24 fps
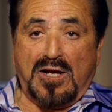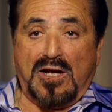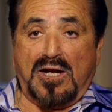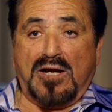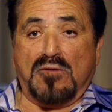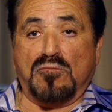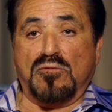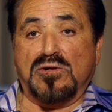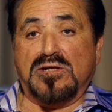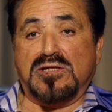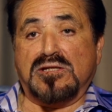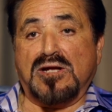
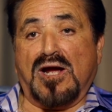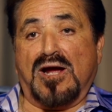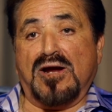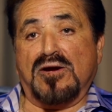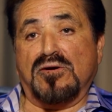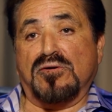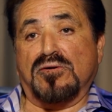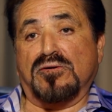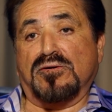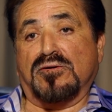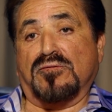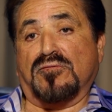and
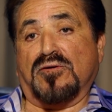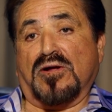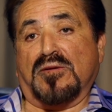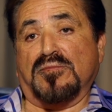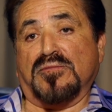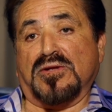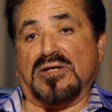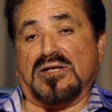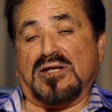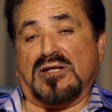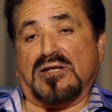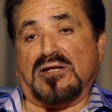retired
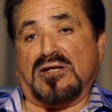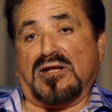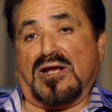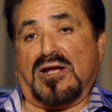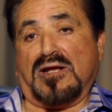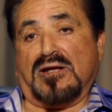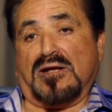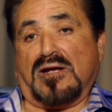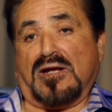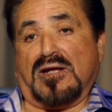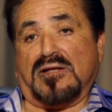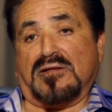from the
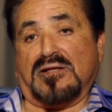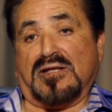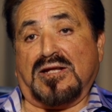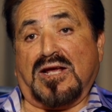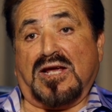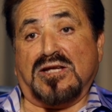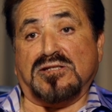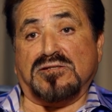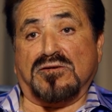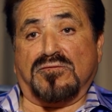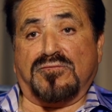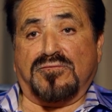DEA at the
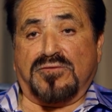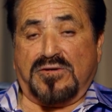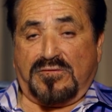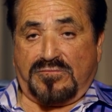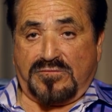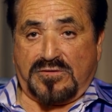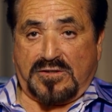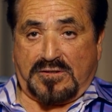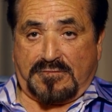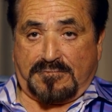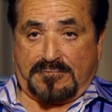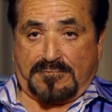age of
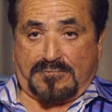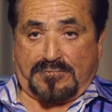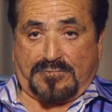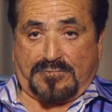50.